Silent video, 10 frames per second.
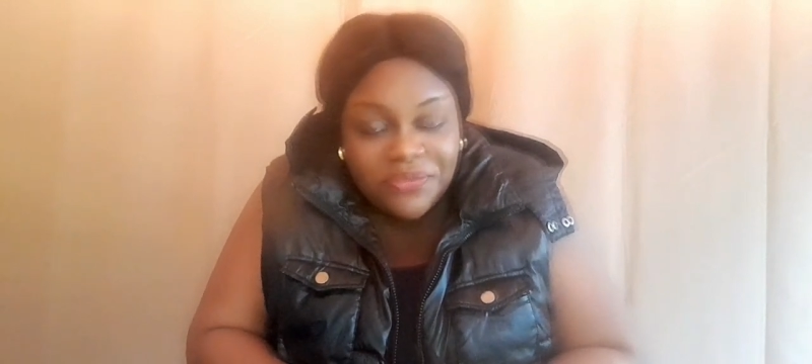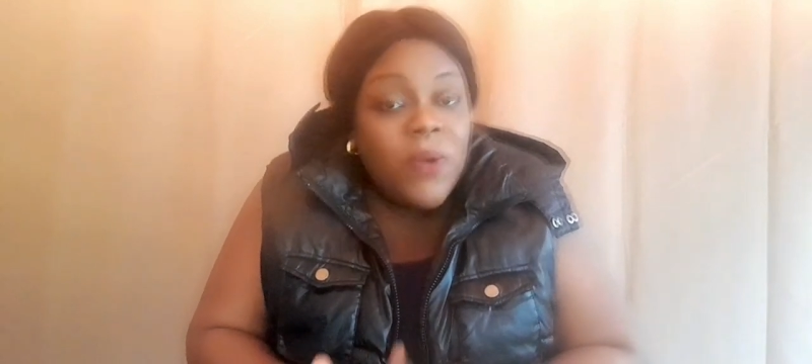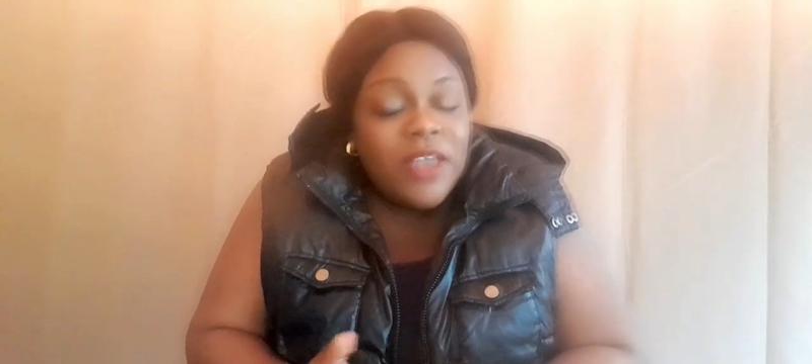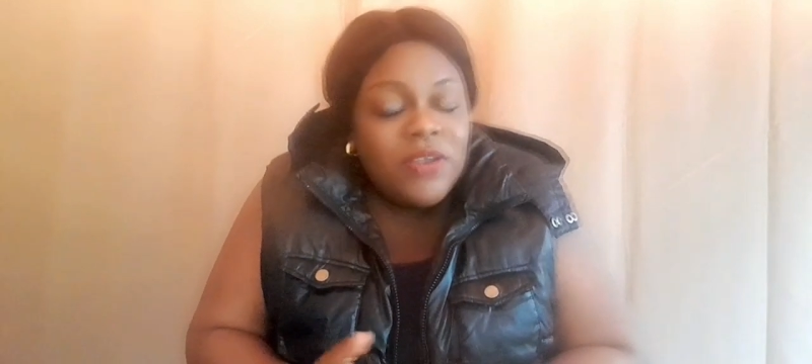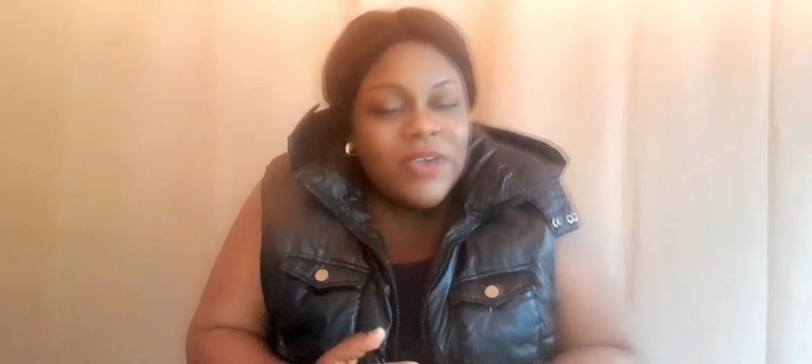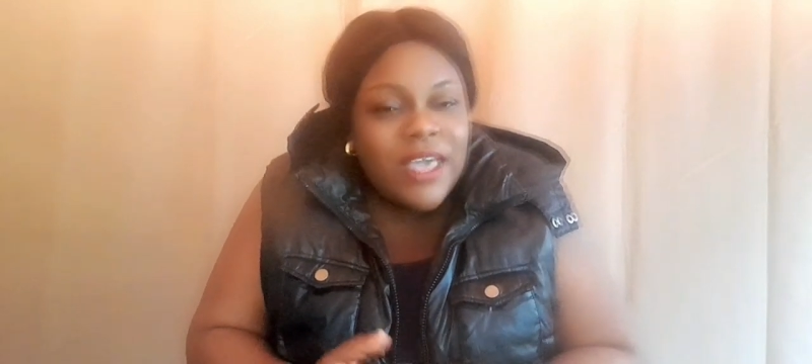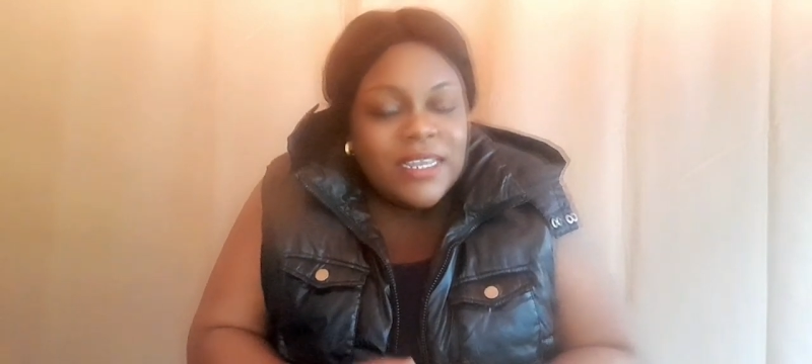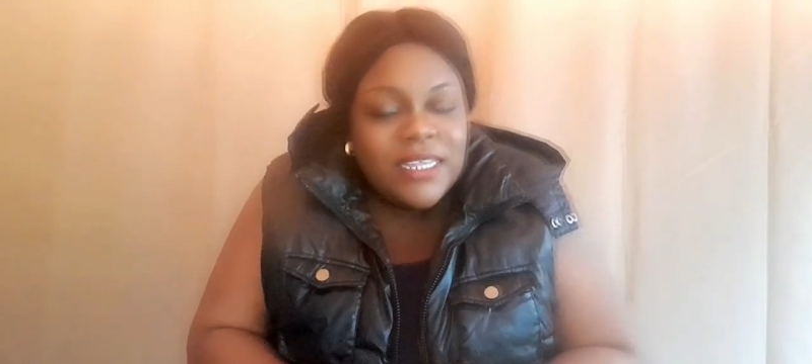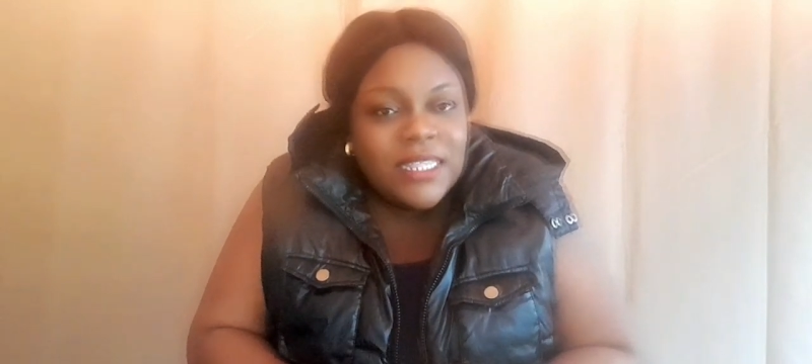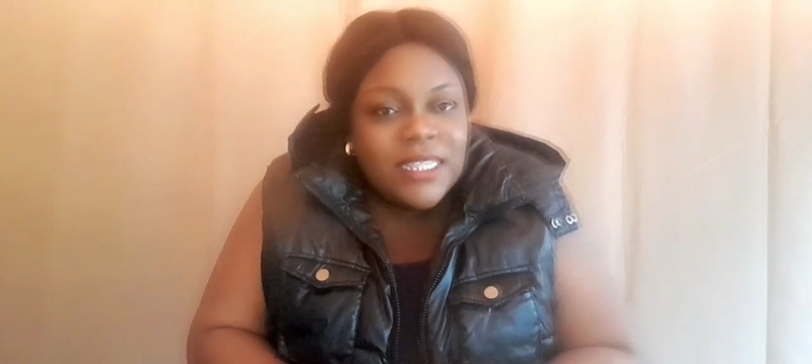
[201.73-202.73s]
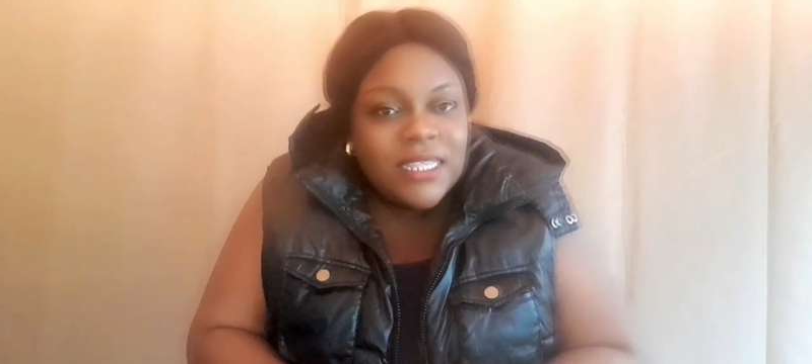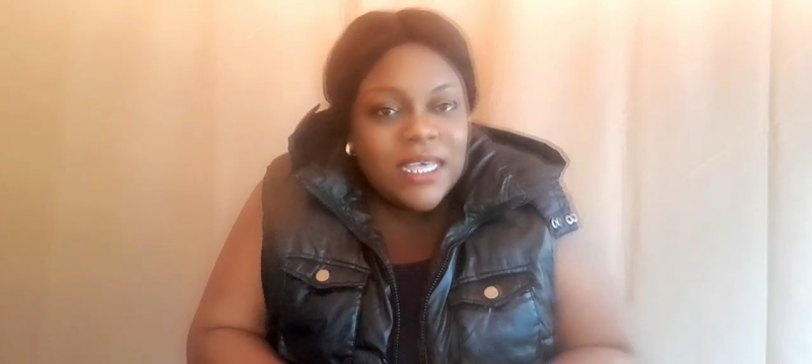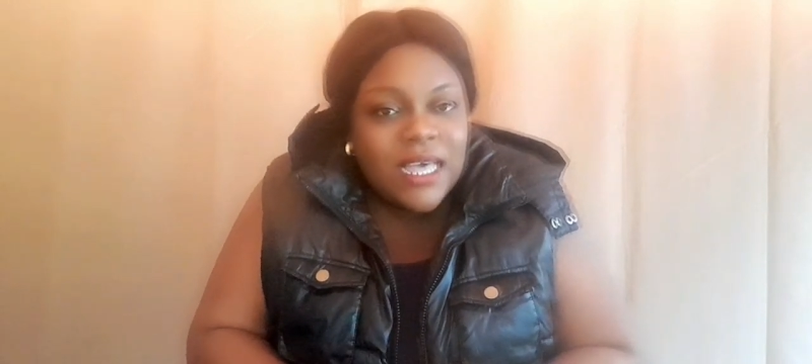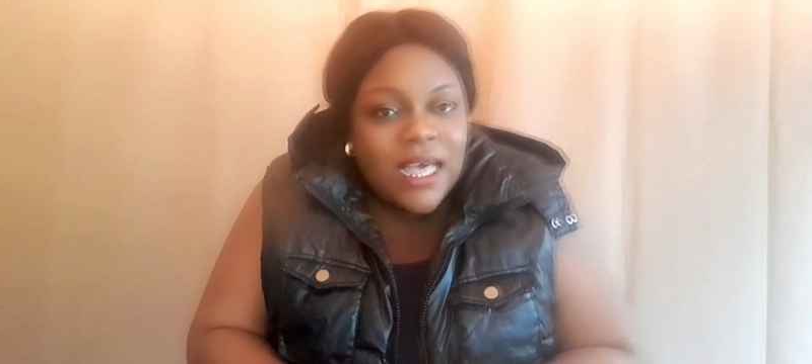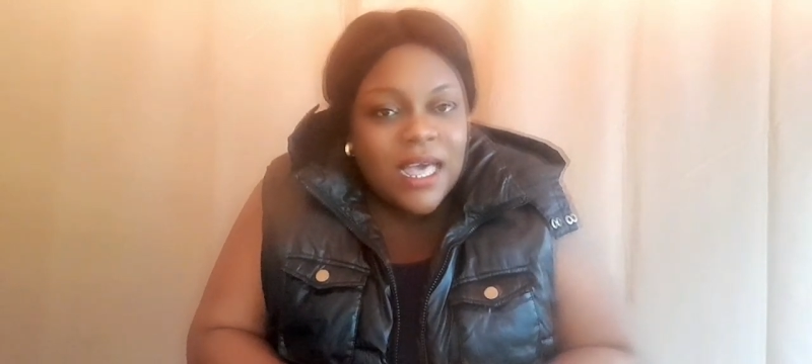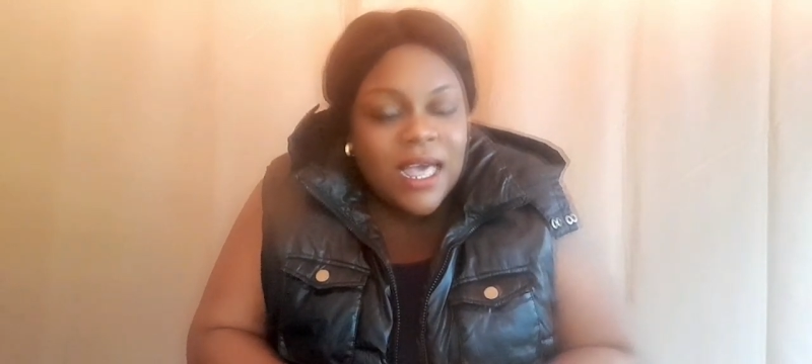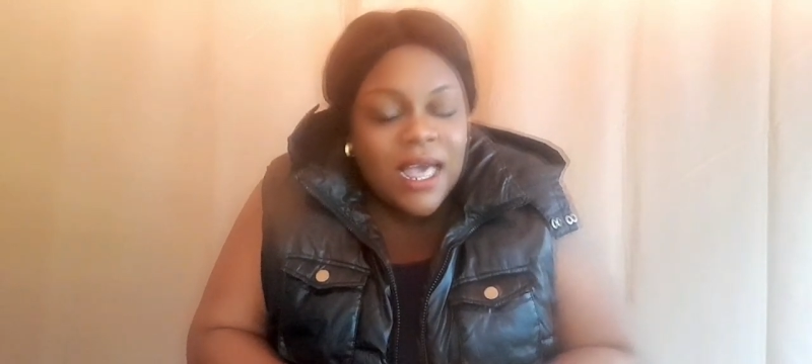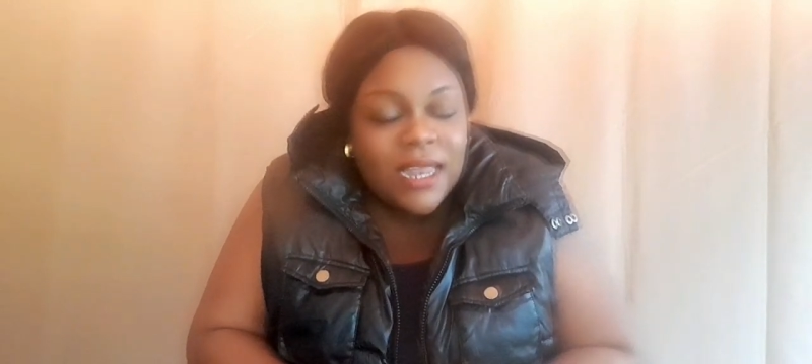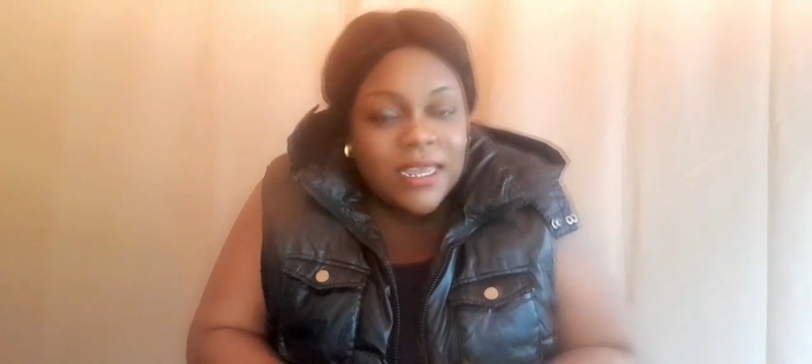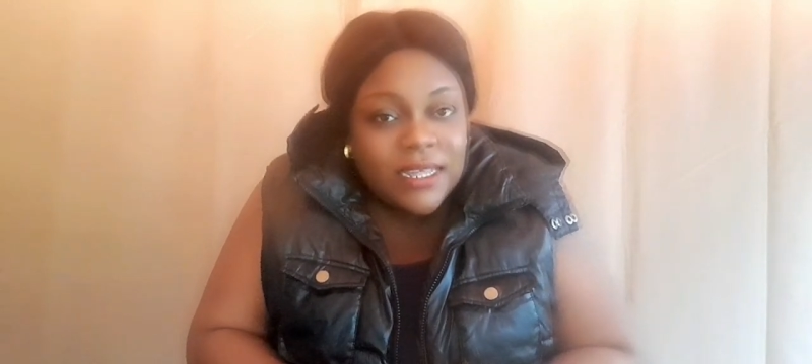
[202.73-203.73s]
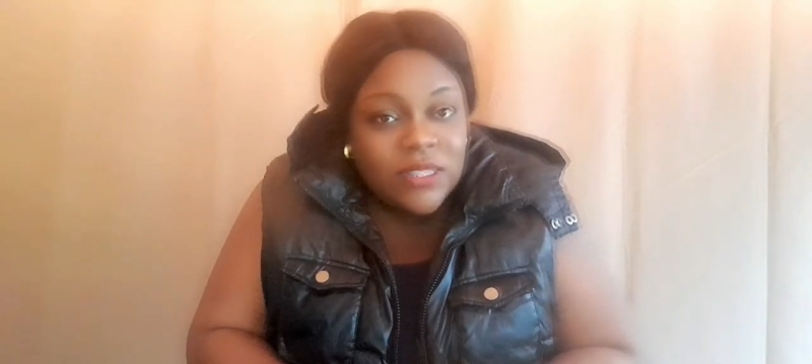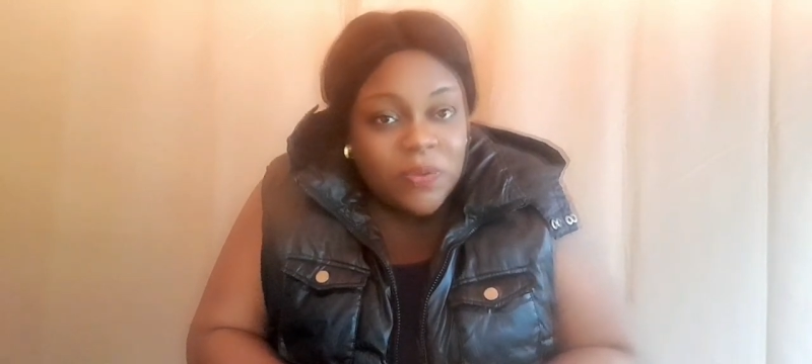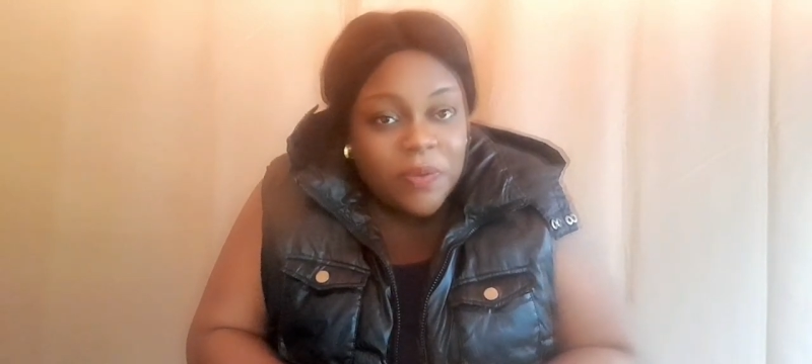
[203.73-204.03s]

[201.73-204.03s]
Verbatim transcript: When you get this alligator